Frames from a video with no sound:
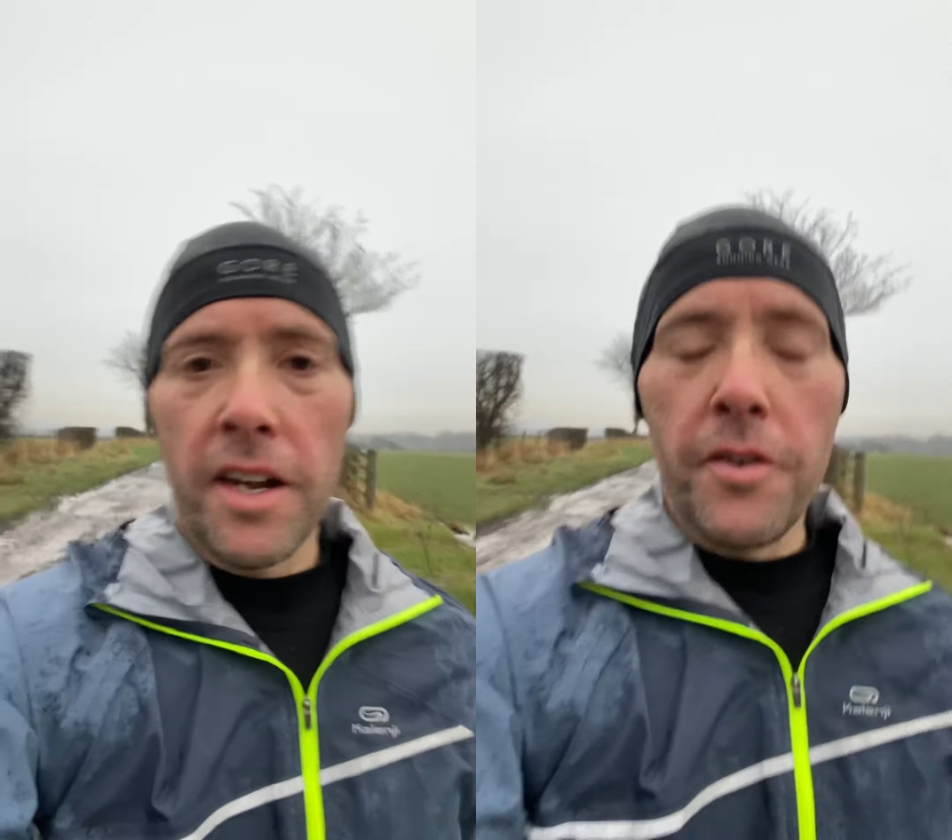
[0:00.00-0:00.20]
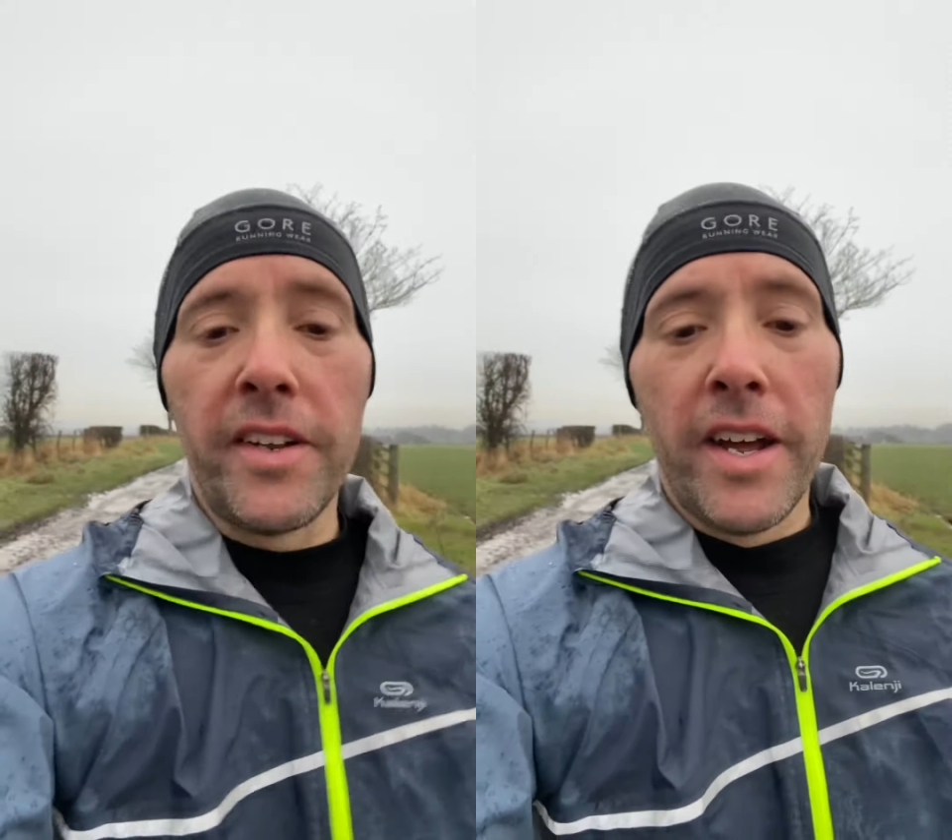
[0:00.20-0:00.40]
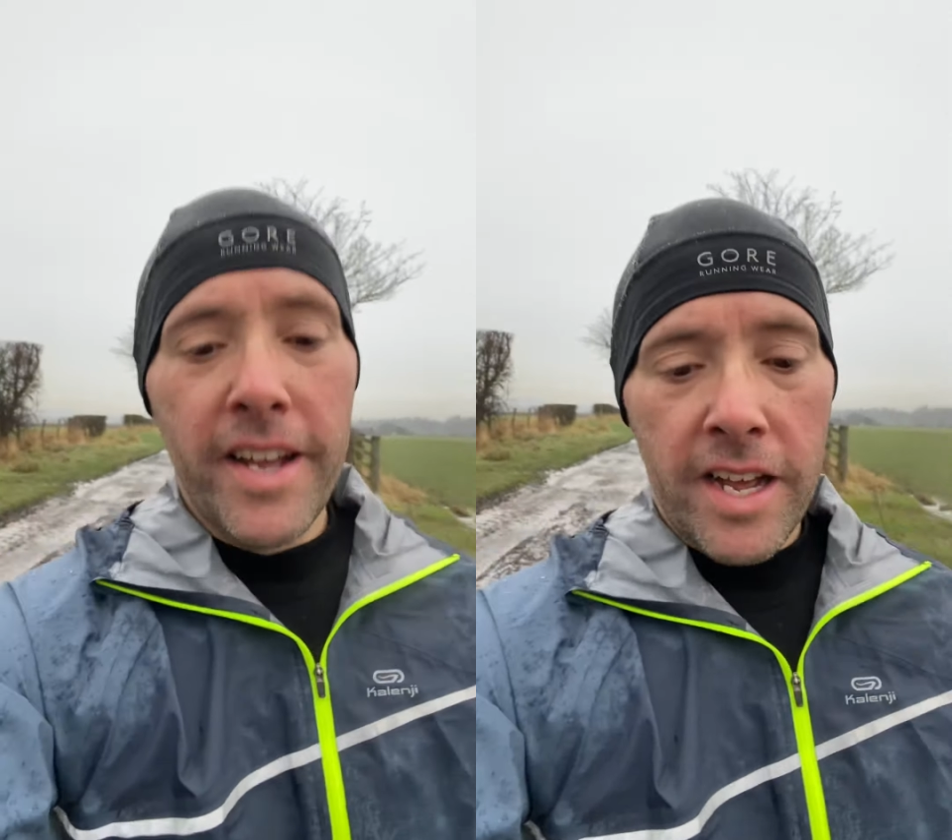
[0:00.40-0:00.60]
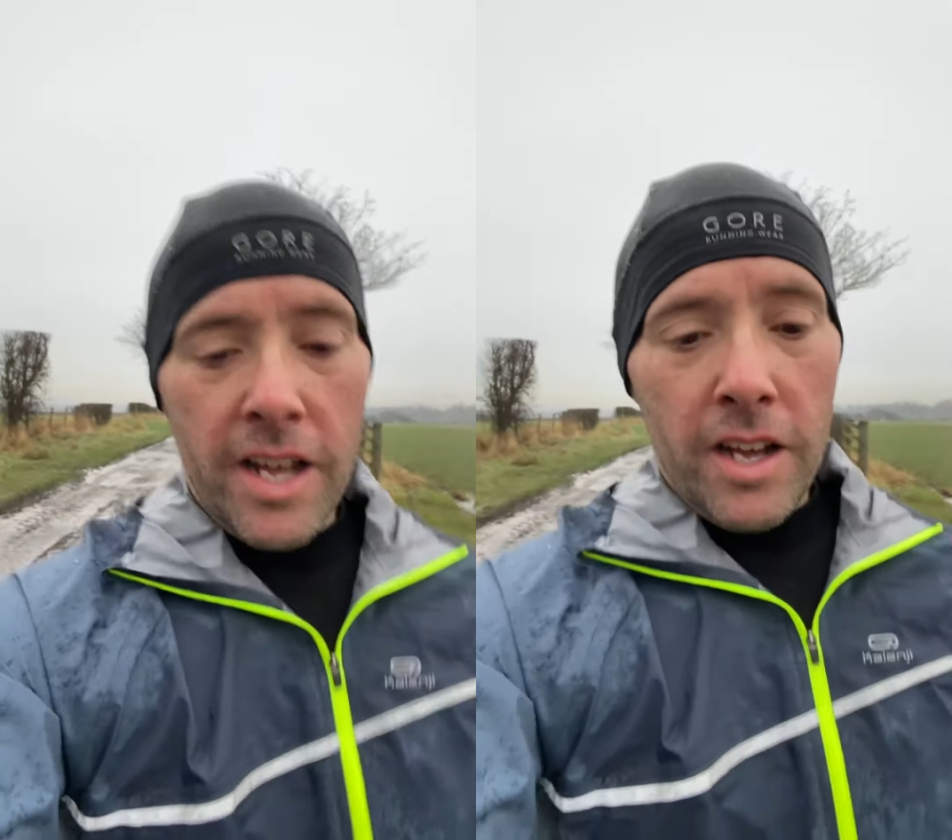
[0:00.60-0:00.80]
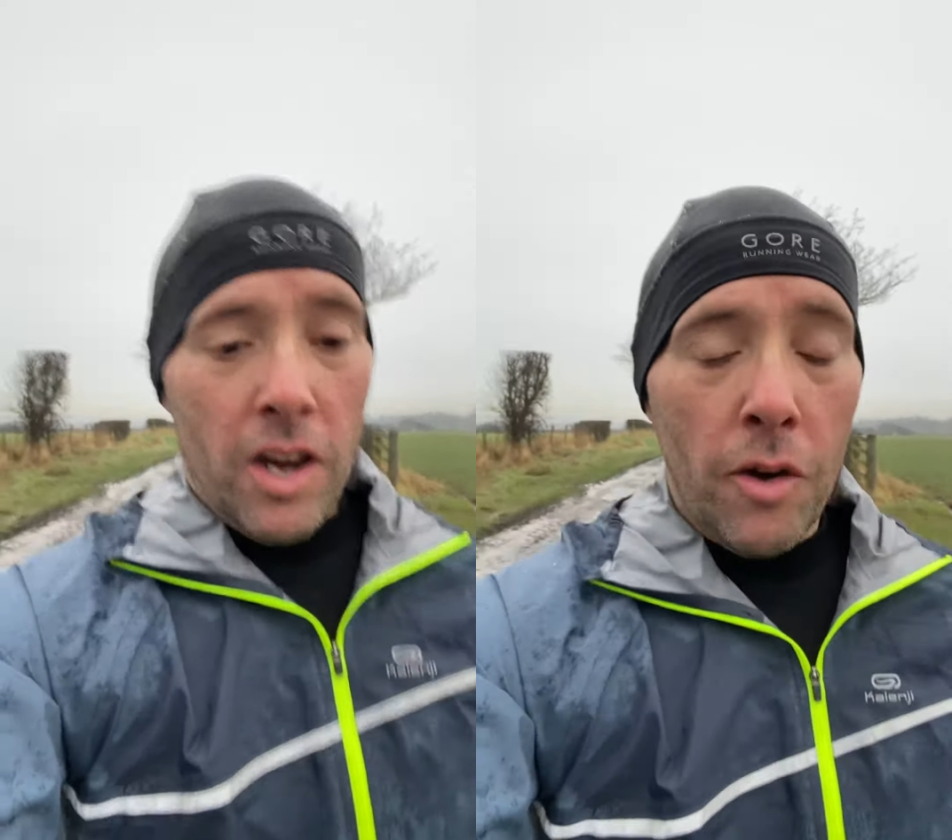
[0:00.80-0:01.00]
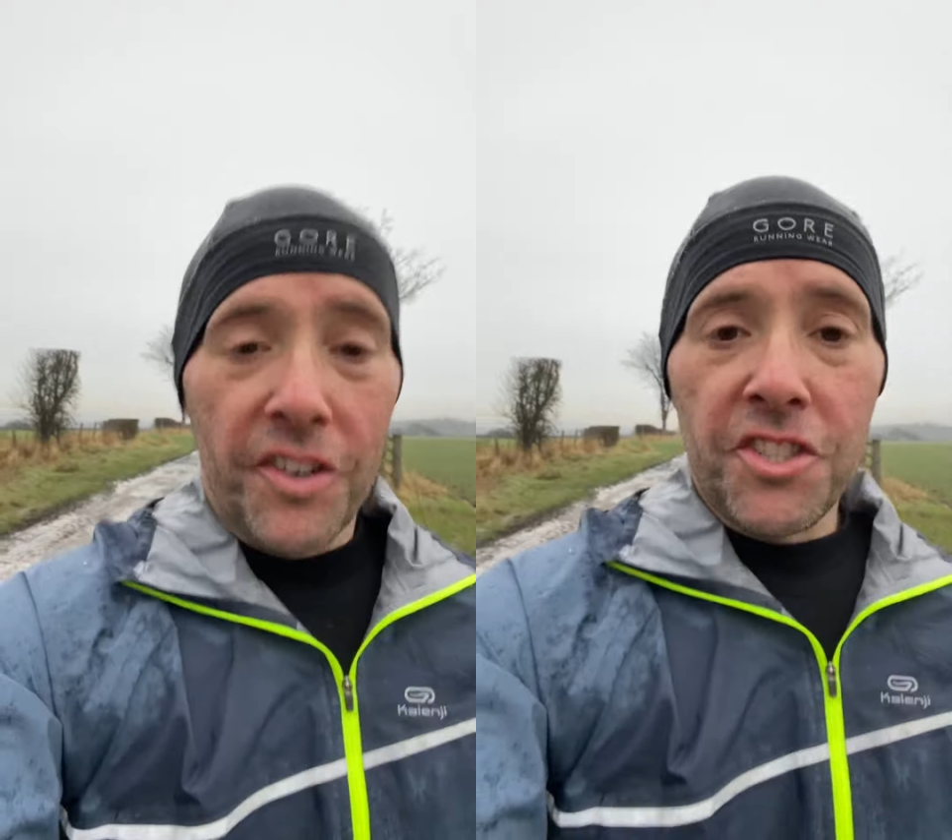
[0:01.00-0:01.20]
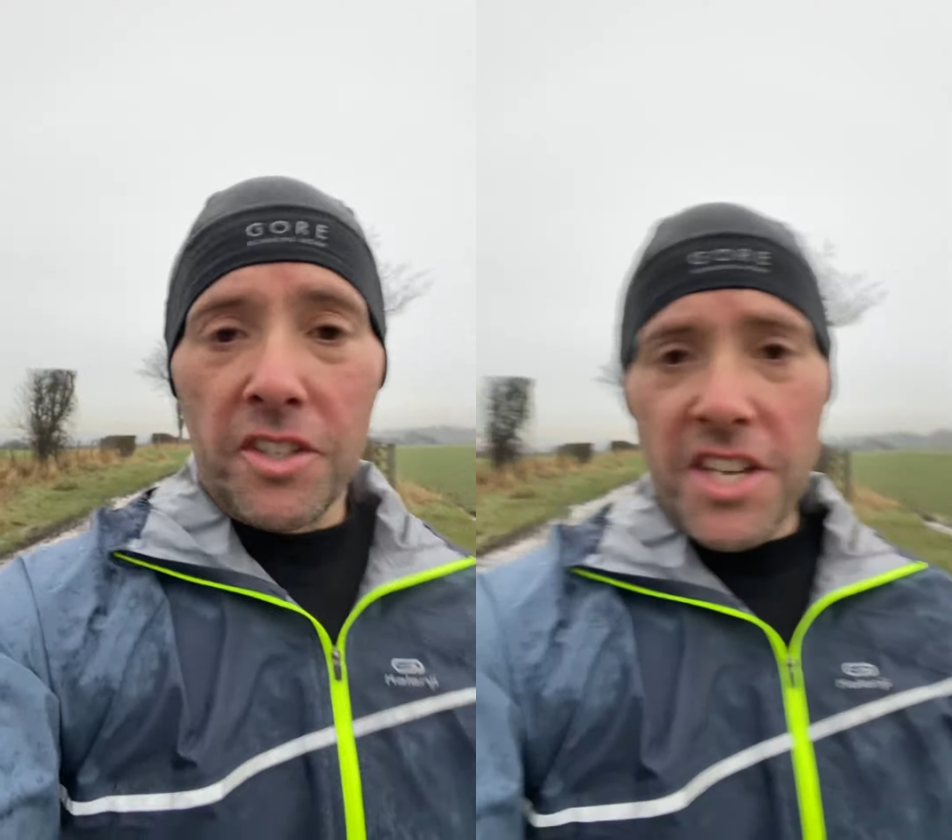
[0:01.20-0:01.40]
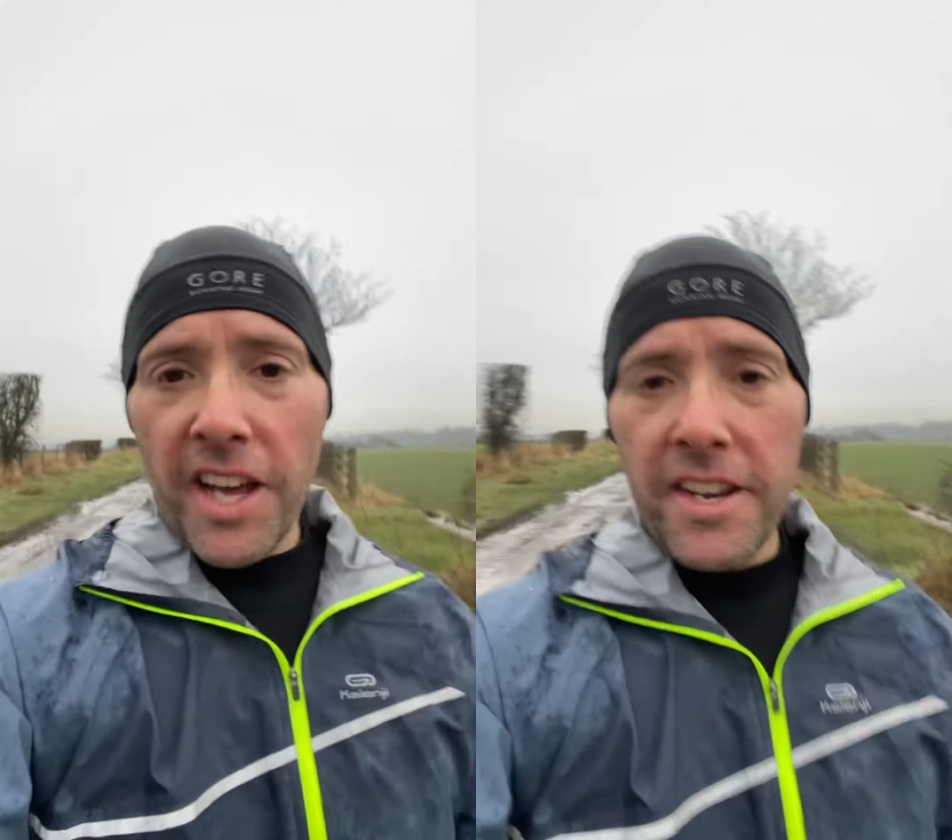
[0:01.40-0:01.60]
And obviously
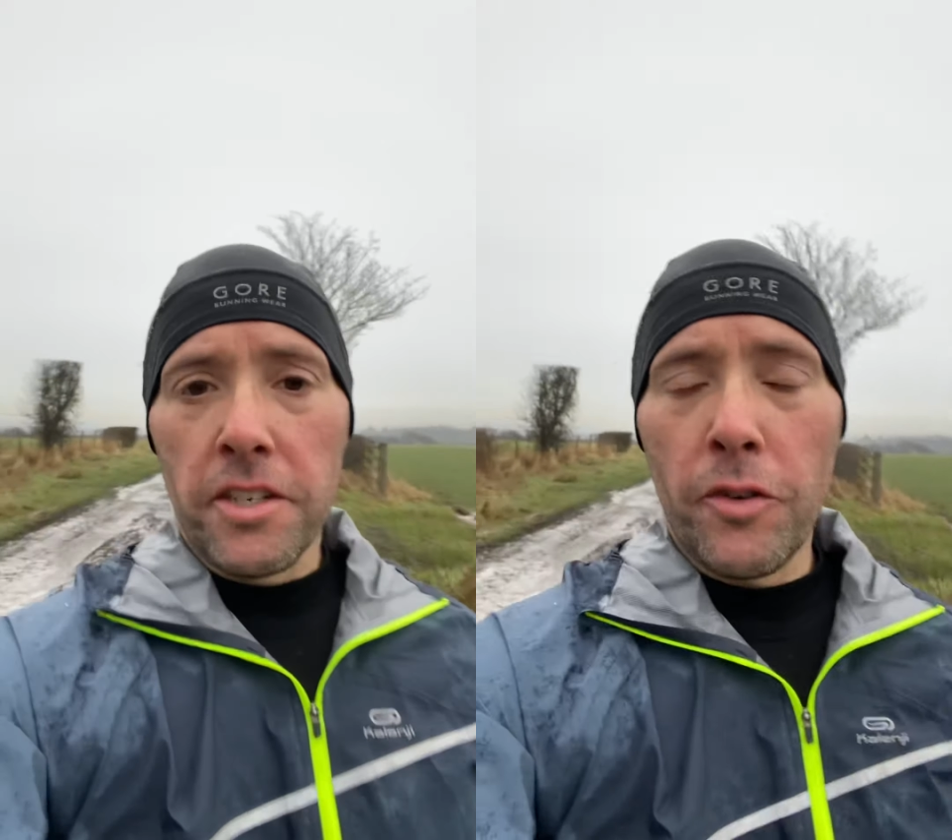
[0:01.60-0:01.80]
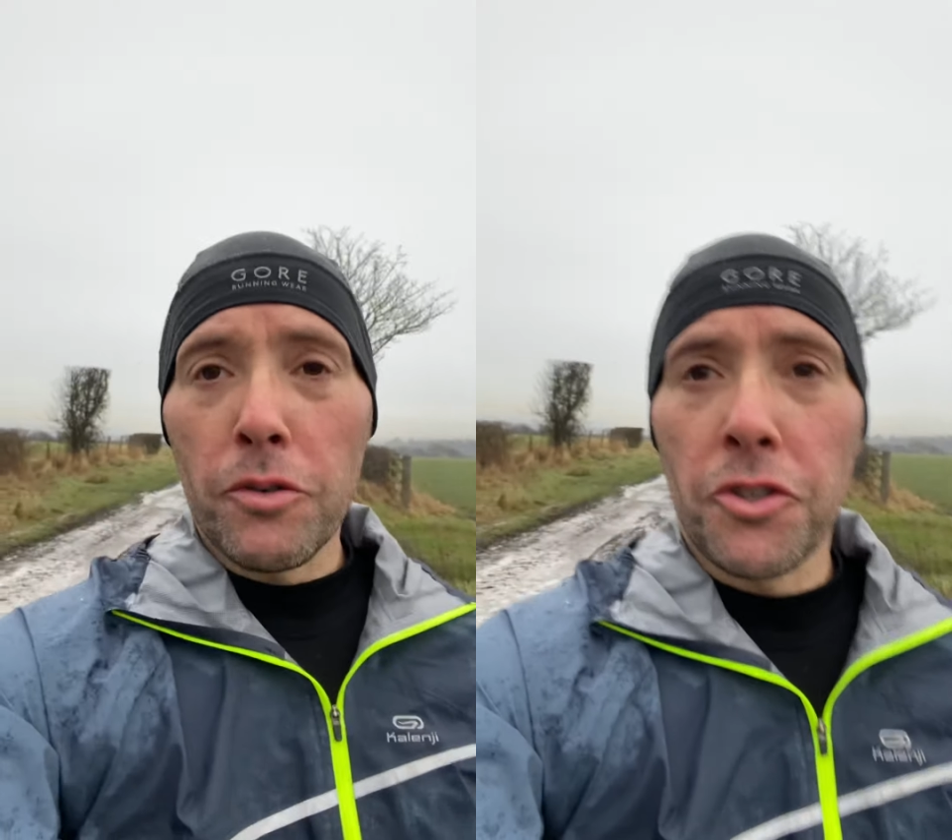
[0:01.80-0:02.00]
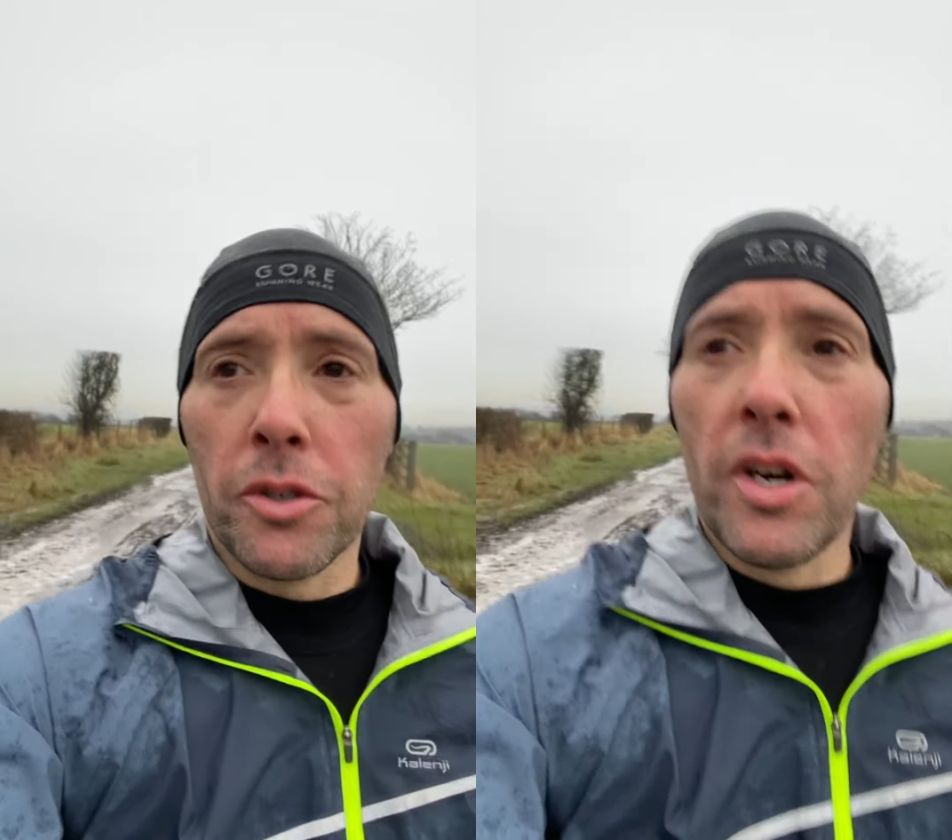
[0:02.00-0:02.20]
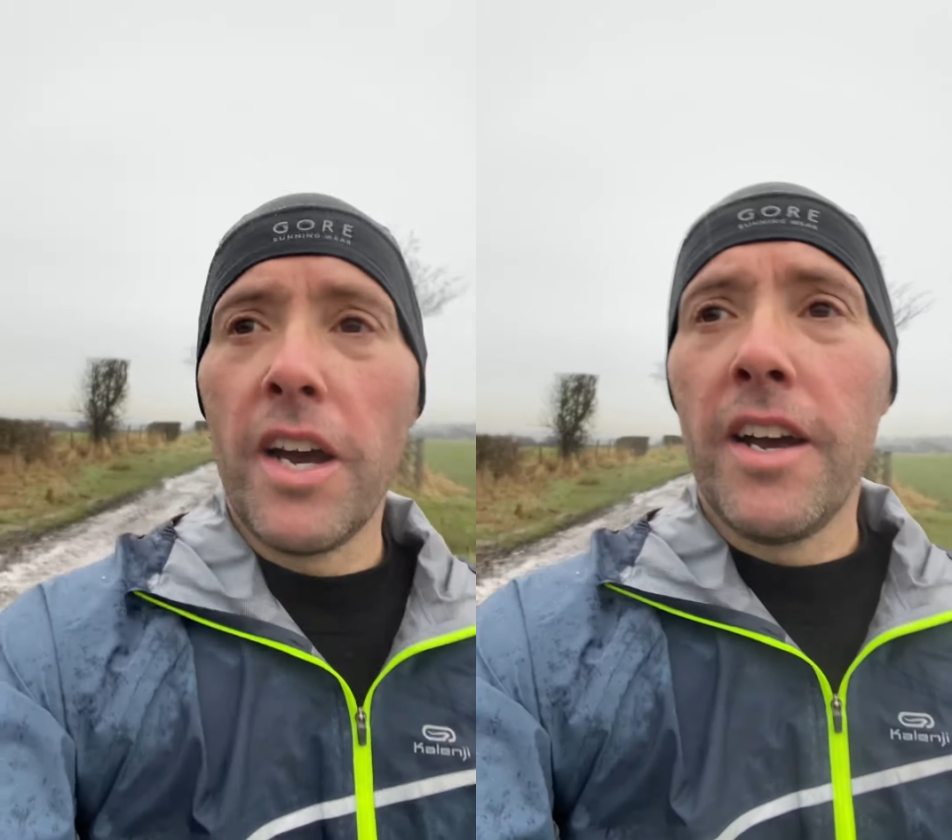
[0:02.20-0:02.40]
these guys have also